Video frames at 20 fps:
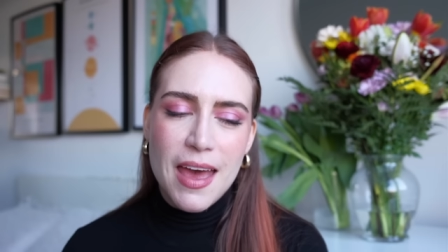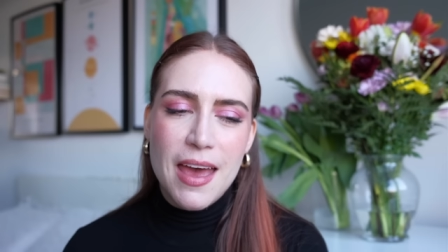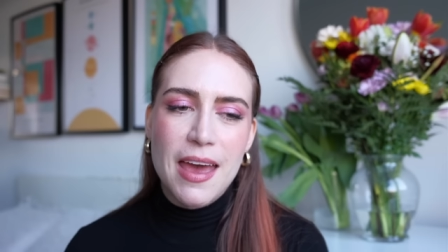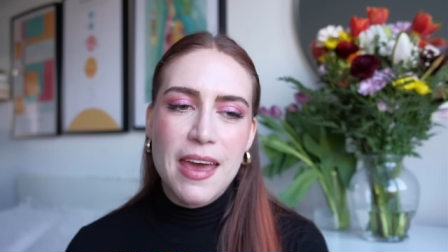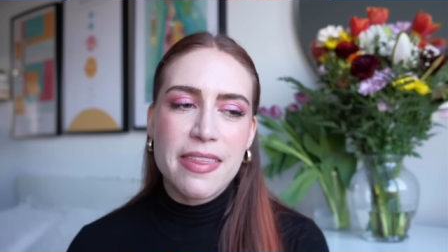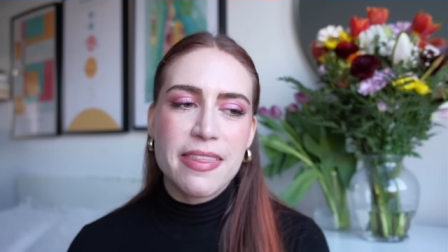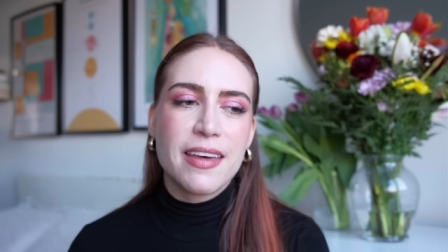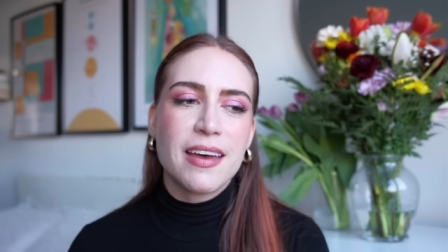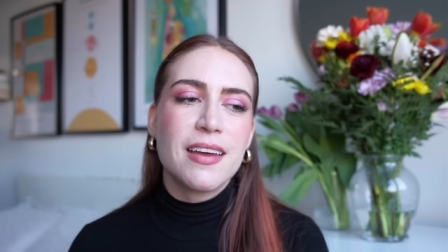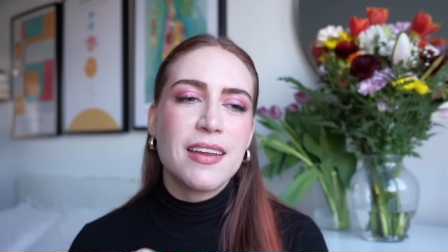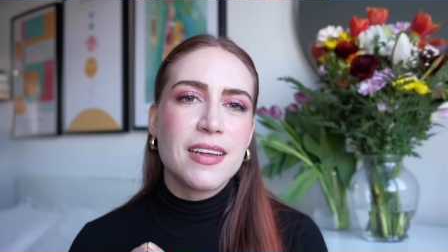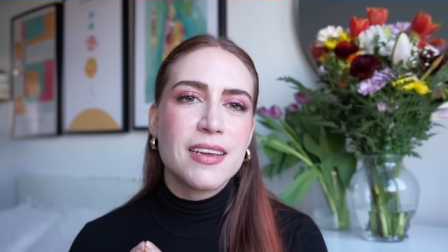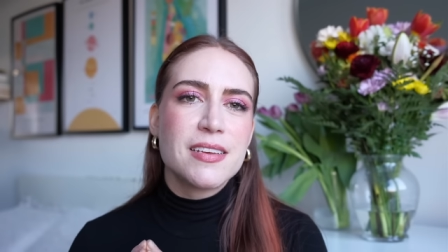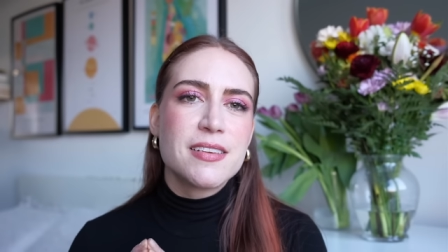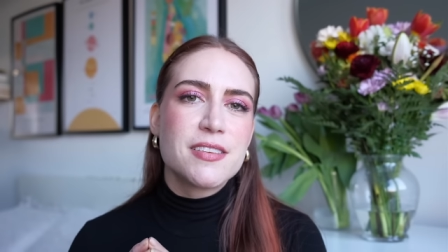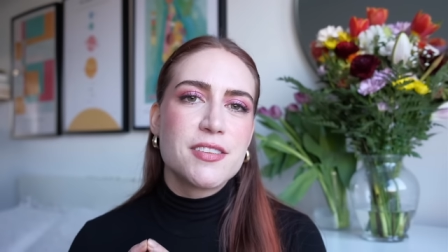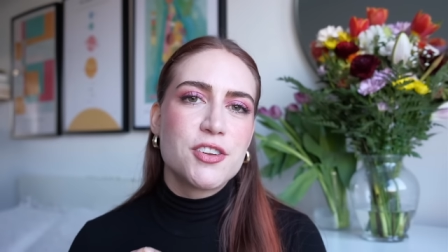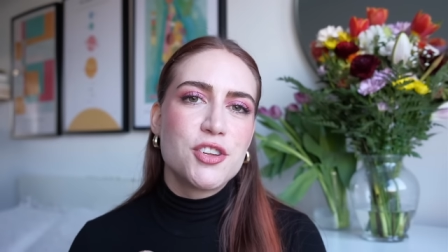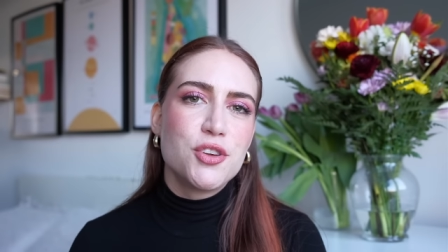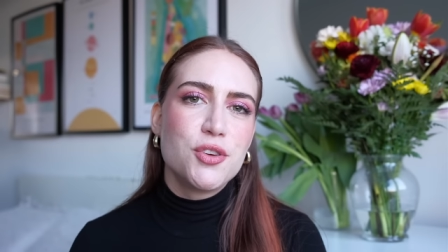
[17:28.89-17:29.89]
And that
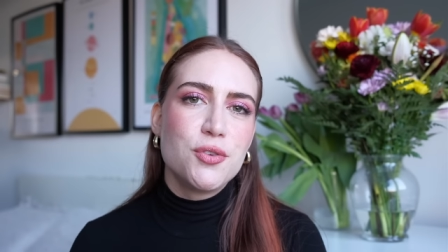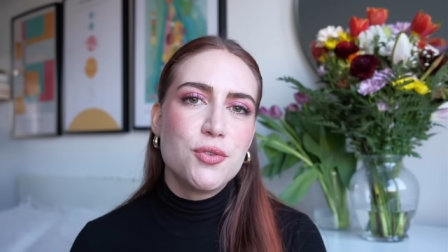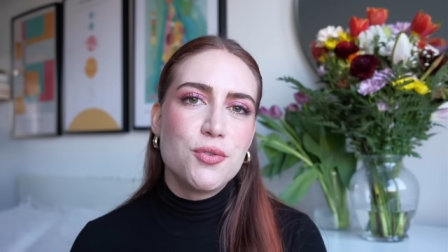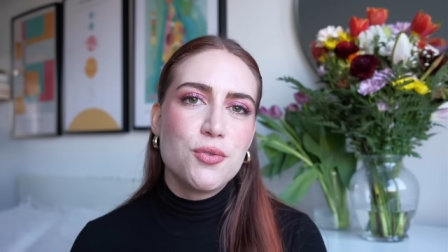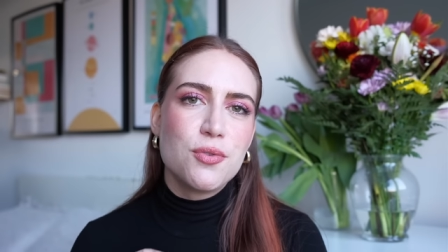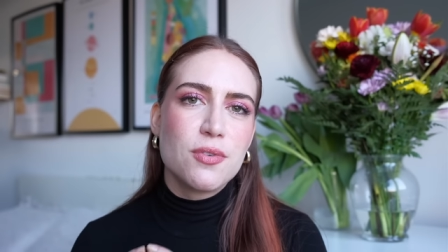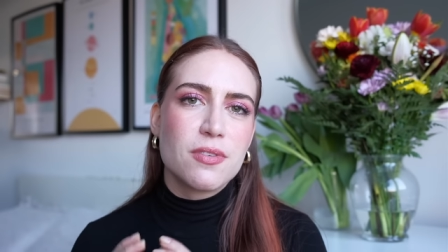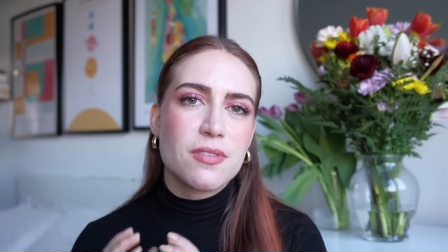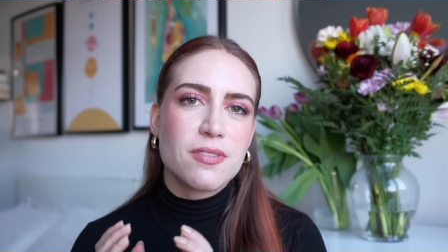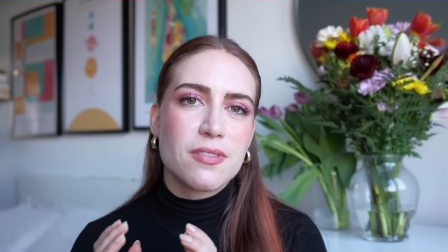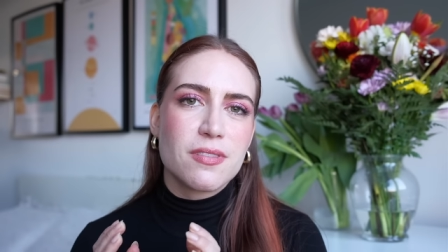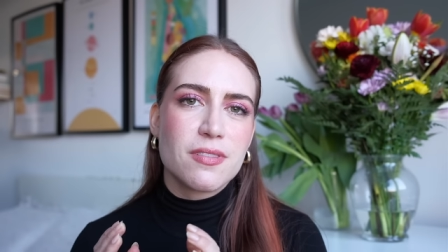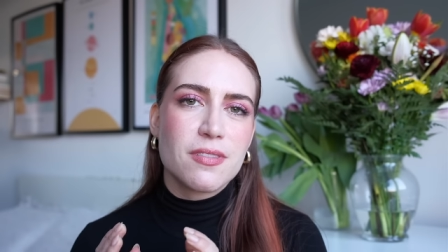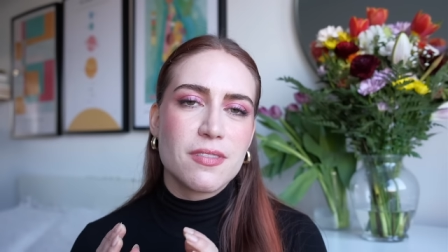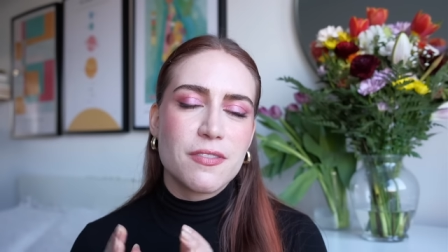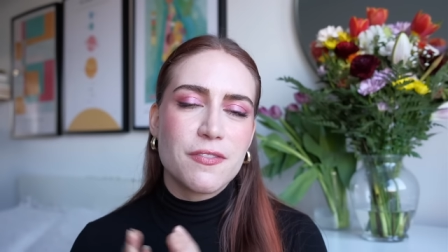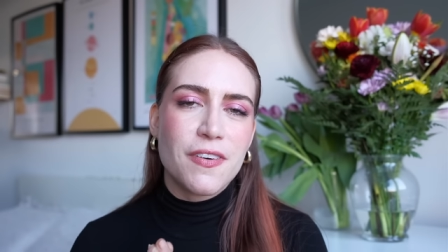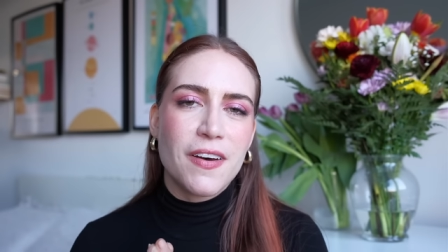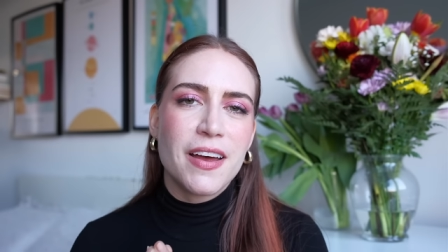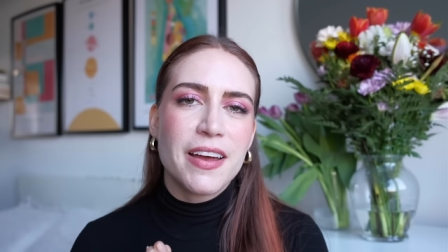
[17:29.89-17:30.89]
is to
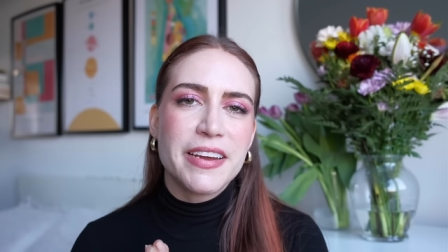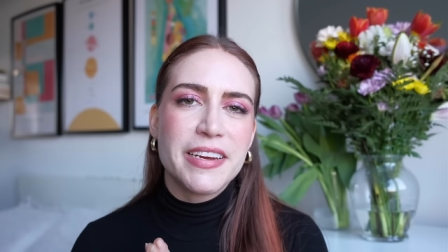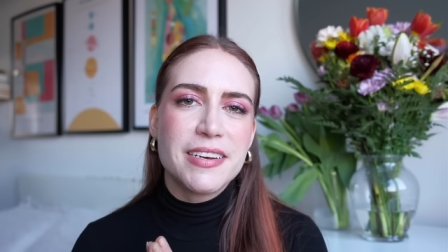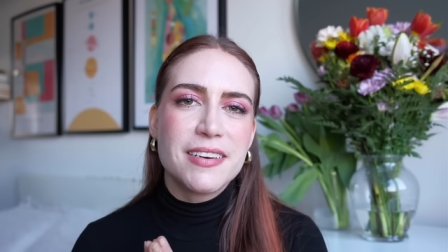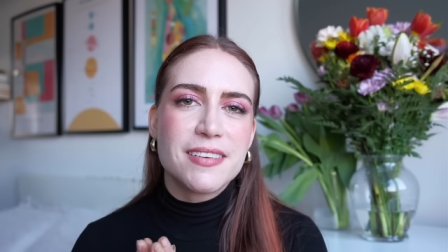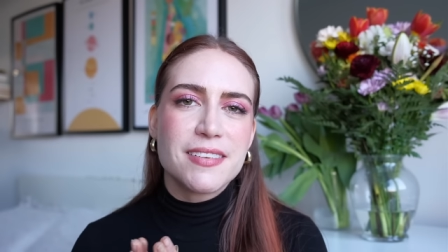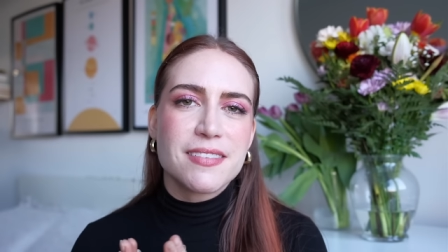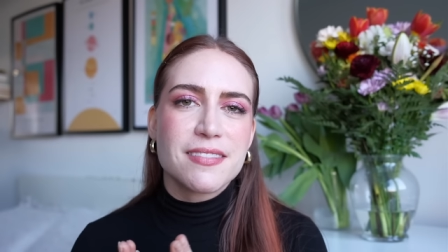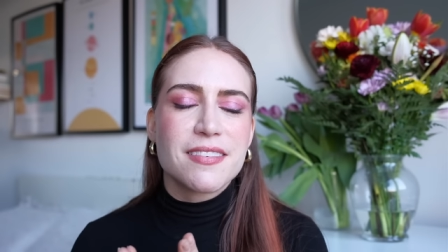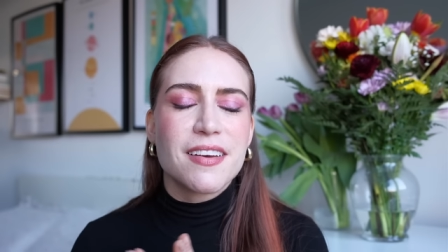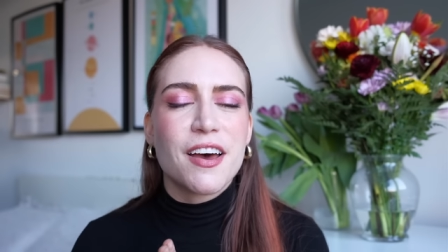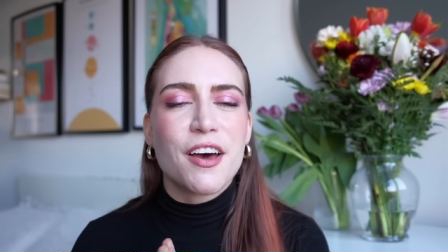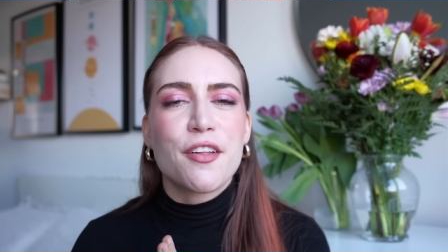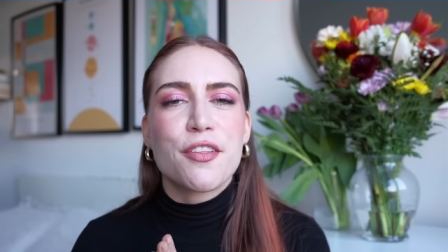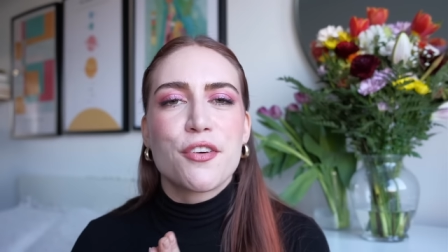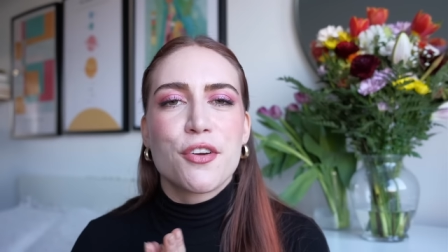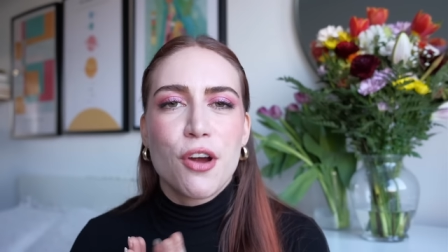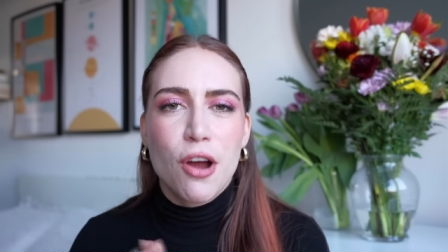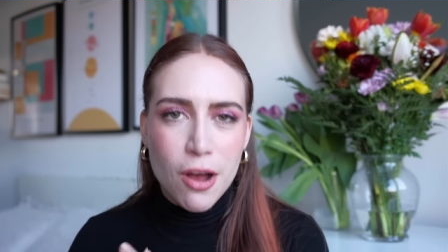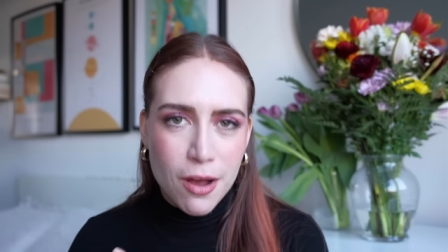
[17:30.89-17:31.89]
find
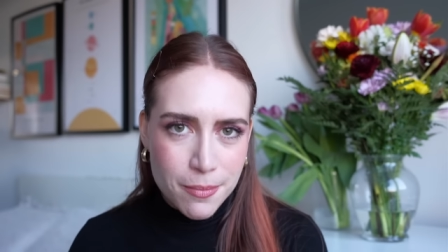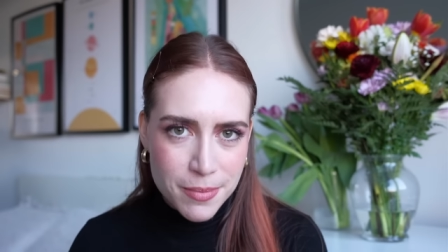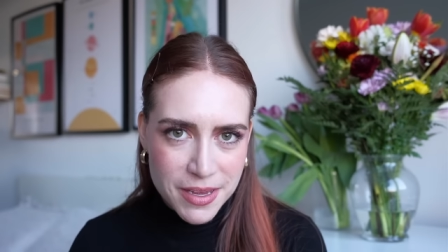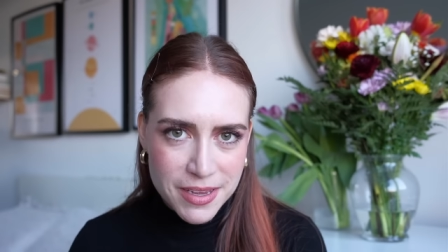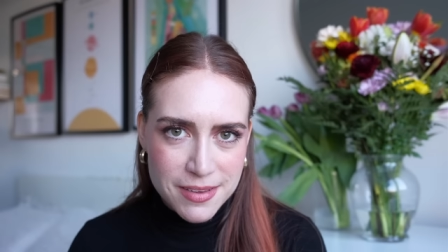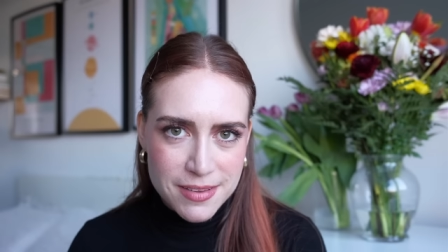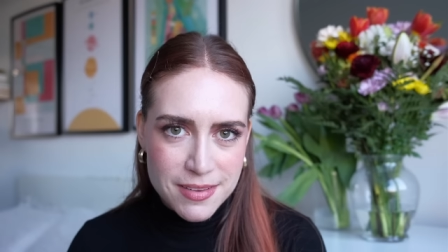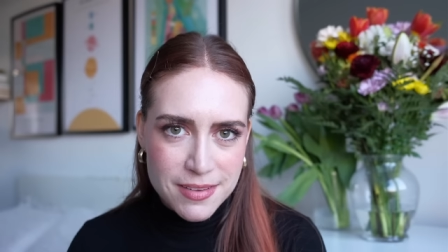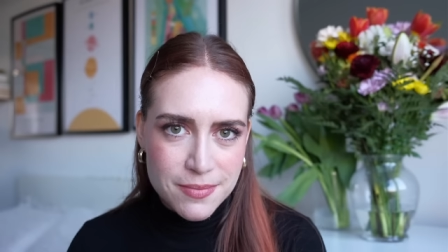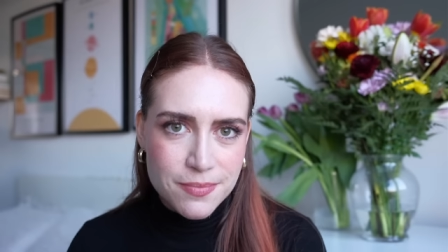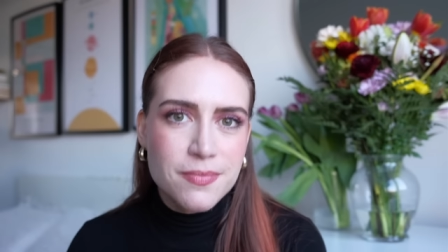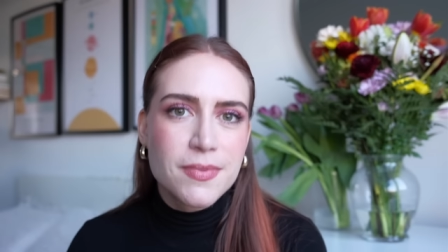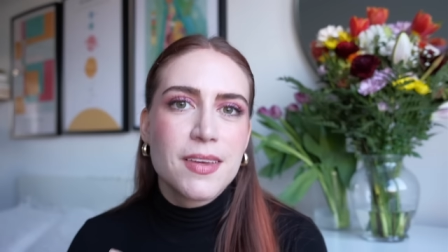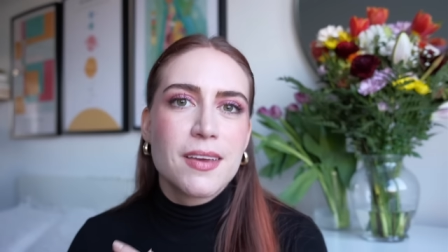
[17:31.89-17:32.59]
other hobbies.